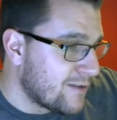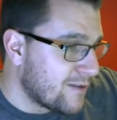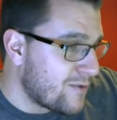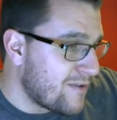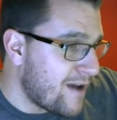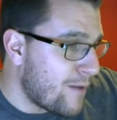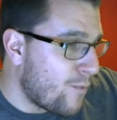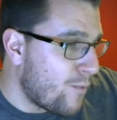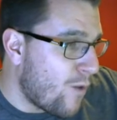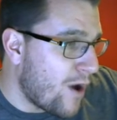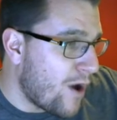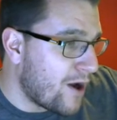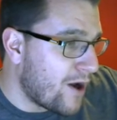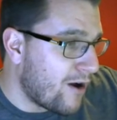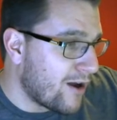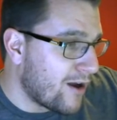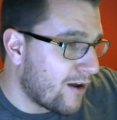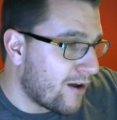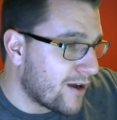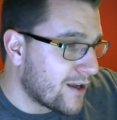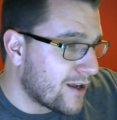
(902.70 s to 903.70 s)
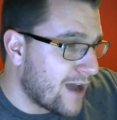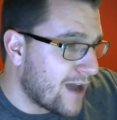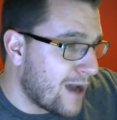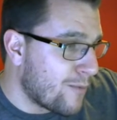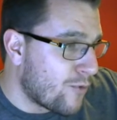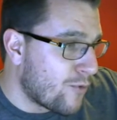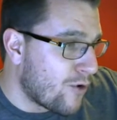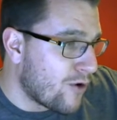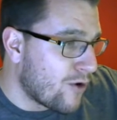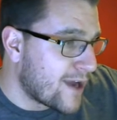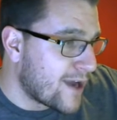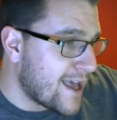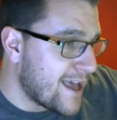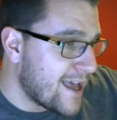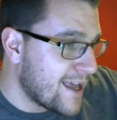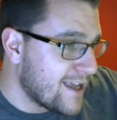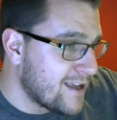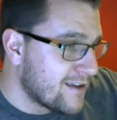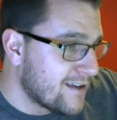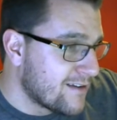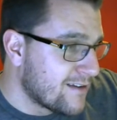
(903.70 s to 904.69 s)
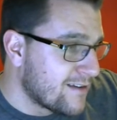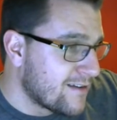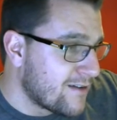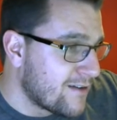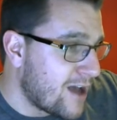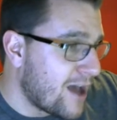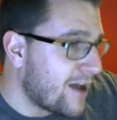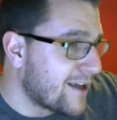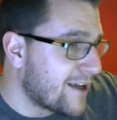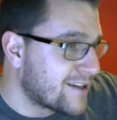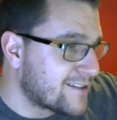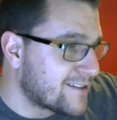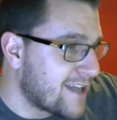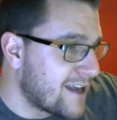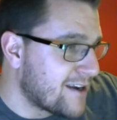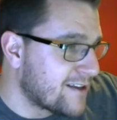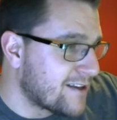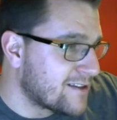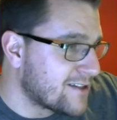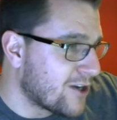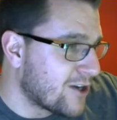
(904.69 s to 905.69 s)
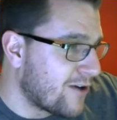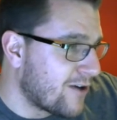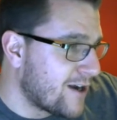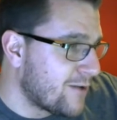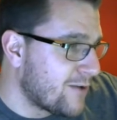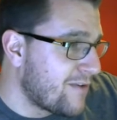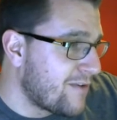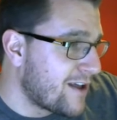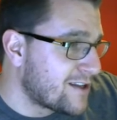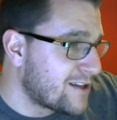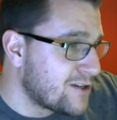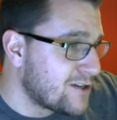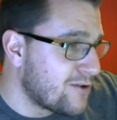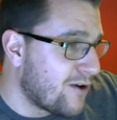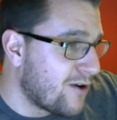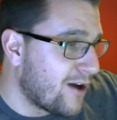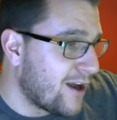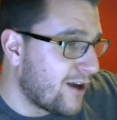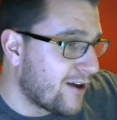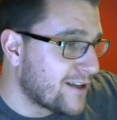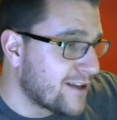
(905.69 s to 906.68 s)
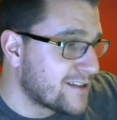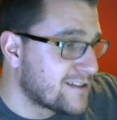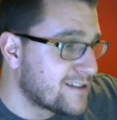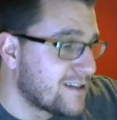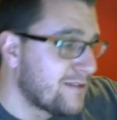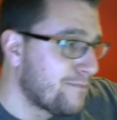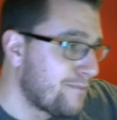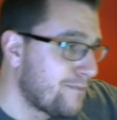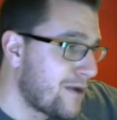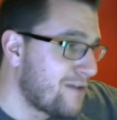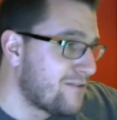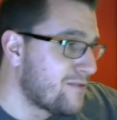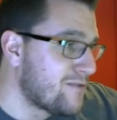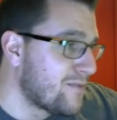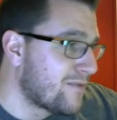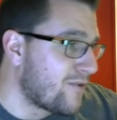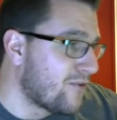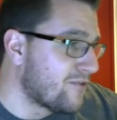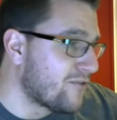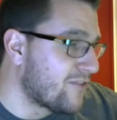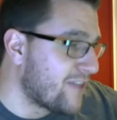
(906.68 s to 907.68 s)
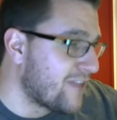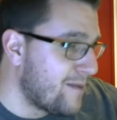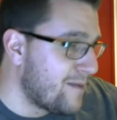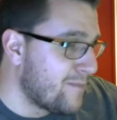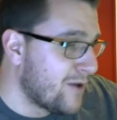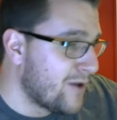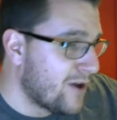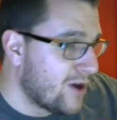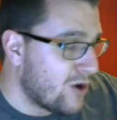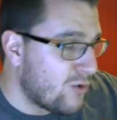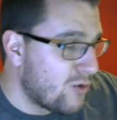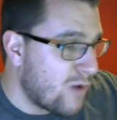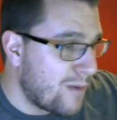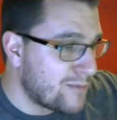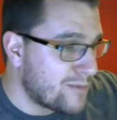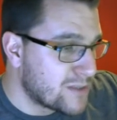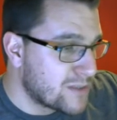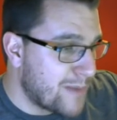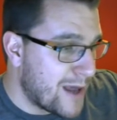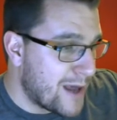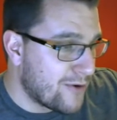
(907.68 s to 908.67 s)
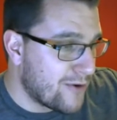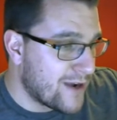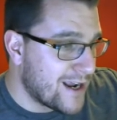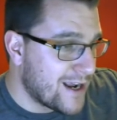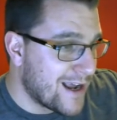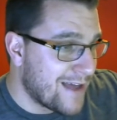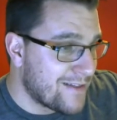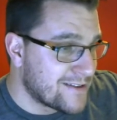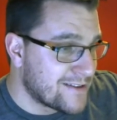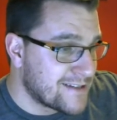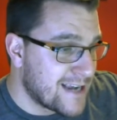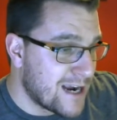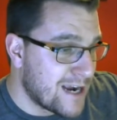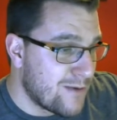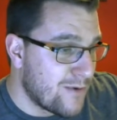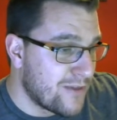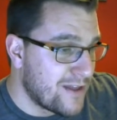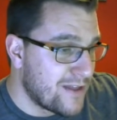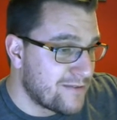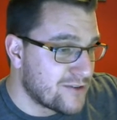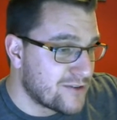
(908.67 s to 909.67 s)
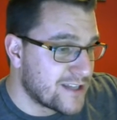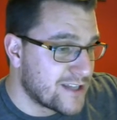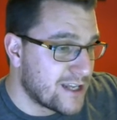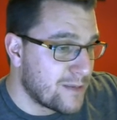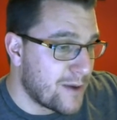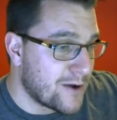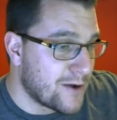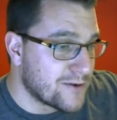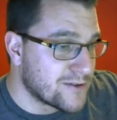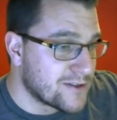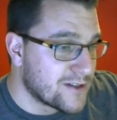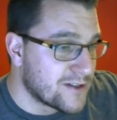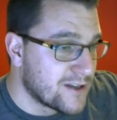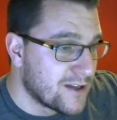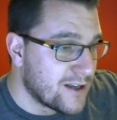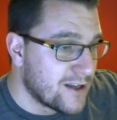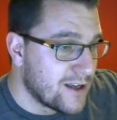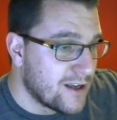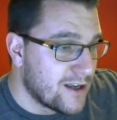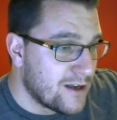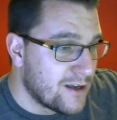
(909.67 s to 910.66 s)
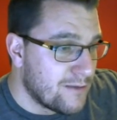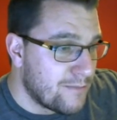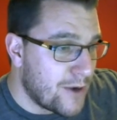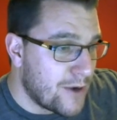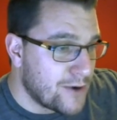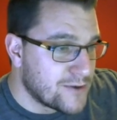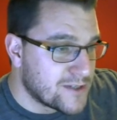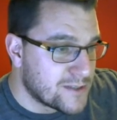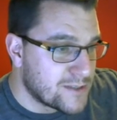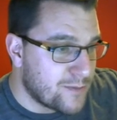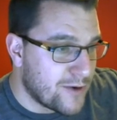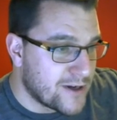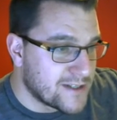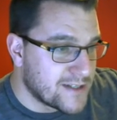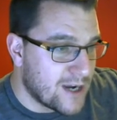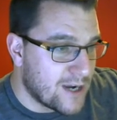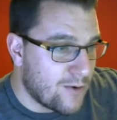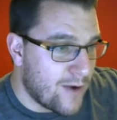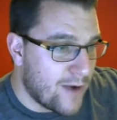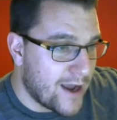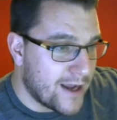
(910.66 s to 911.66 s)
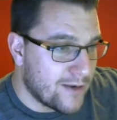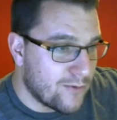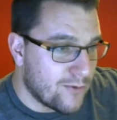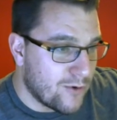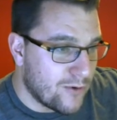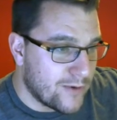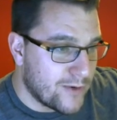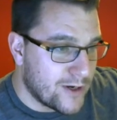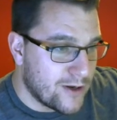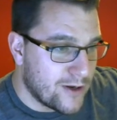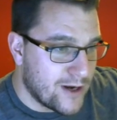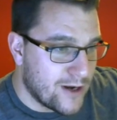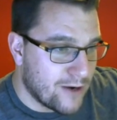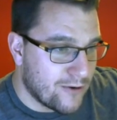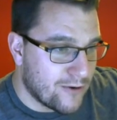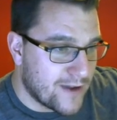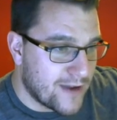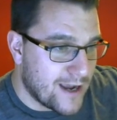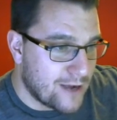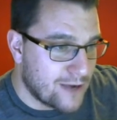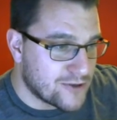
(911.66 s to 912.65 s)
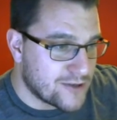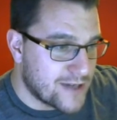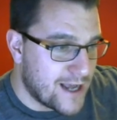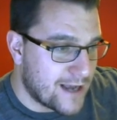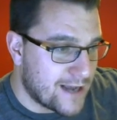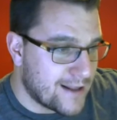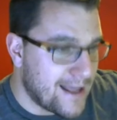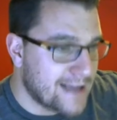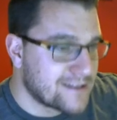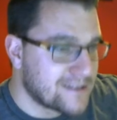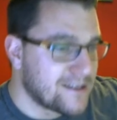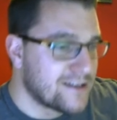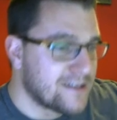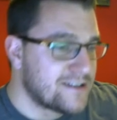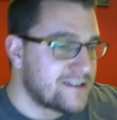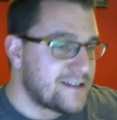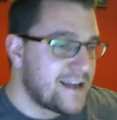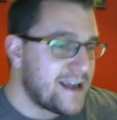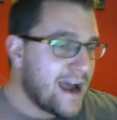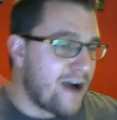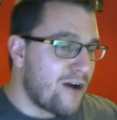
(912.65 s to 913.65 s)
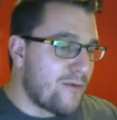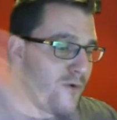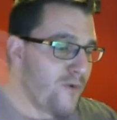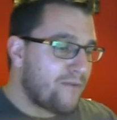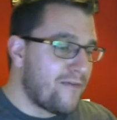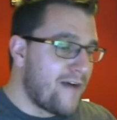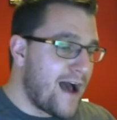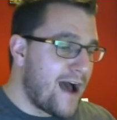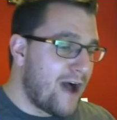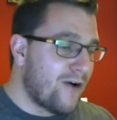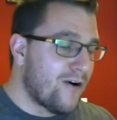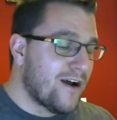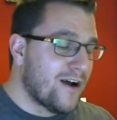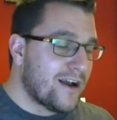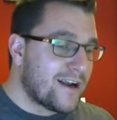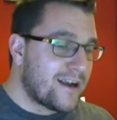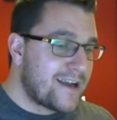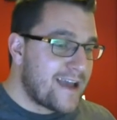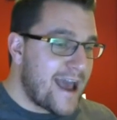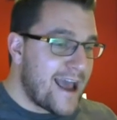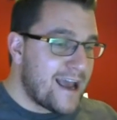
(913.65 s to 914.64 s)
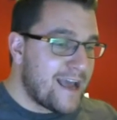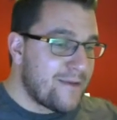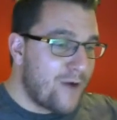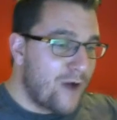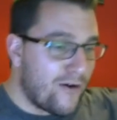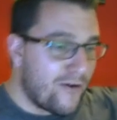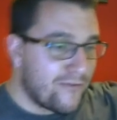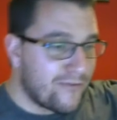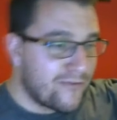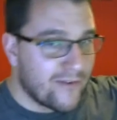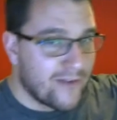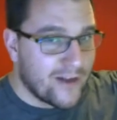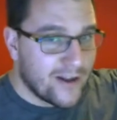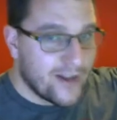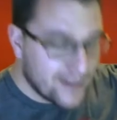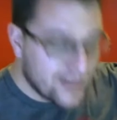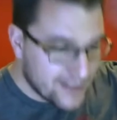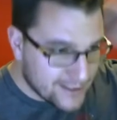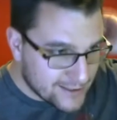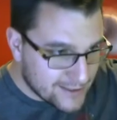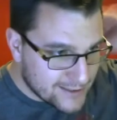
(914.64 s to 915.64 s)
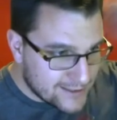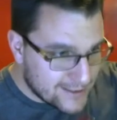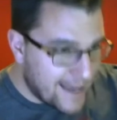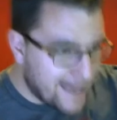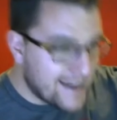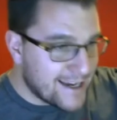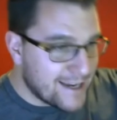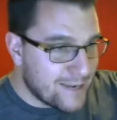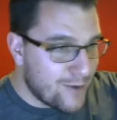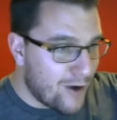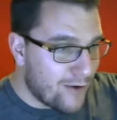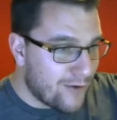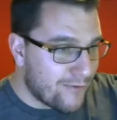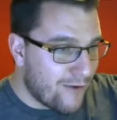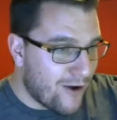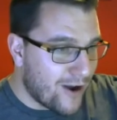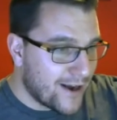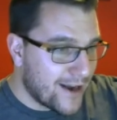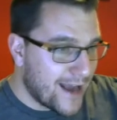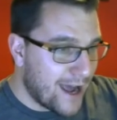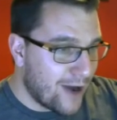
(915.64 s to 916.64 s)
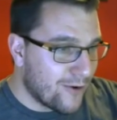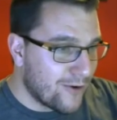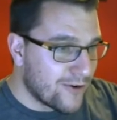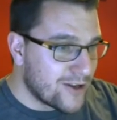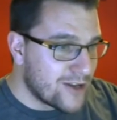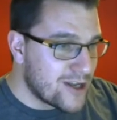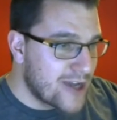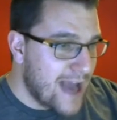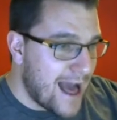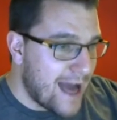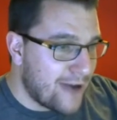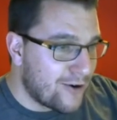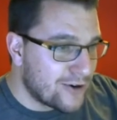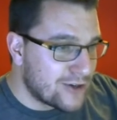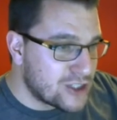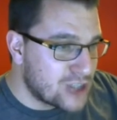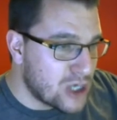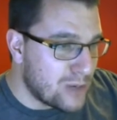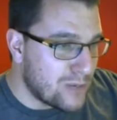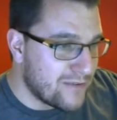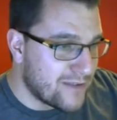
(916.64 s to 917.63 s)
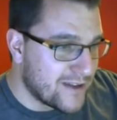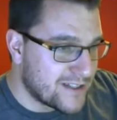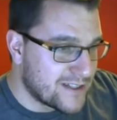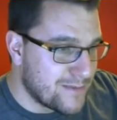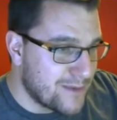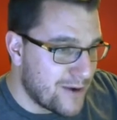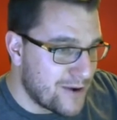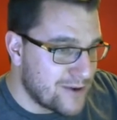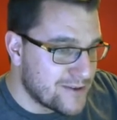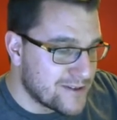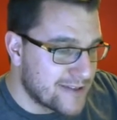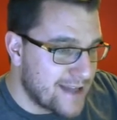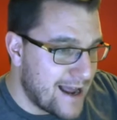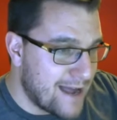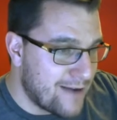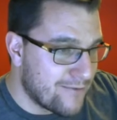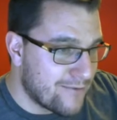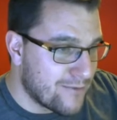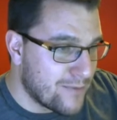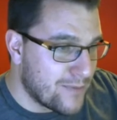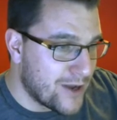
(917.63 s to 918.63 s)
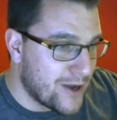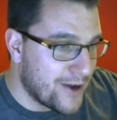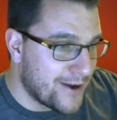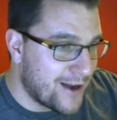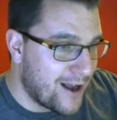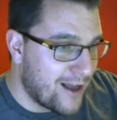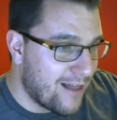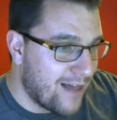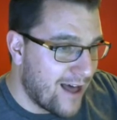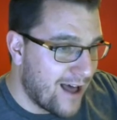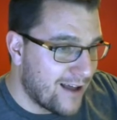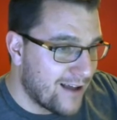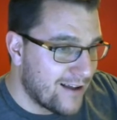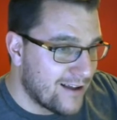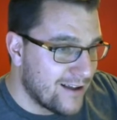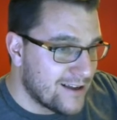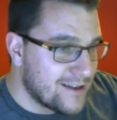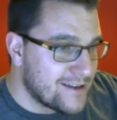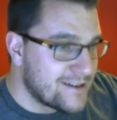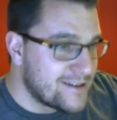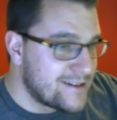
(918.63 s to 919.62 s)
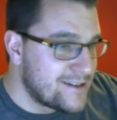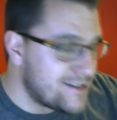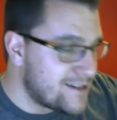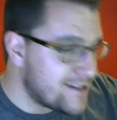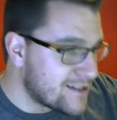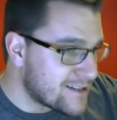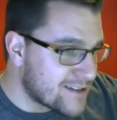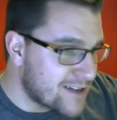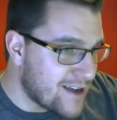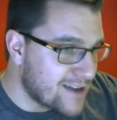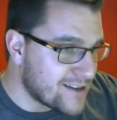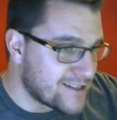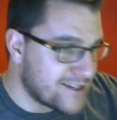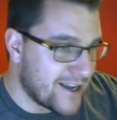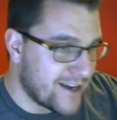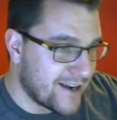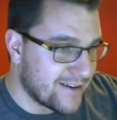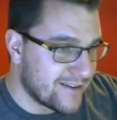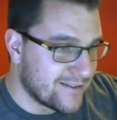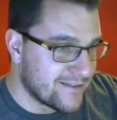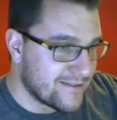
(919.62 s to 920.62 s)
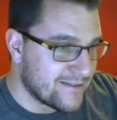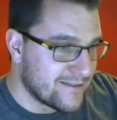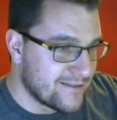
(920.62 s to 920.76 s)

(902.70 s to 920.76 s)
We've had one highlight, and we're on key. Uh, extended, sorry. We've had two highlights. Both of them have gone to them. One was a penalty, and the second one they've just hit the post. Moses brings it away. What are we doing here on the counter attack? That's a terrible foul. Get him off. Send him off right now. You cannot chop Victor Moses down from behind like that. Disgusting.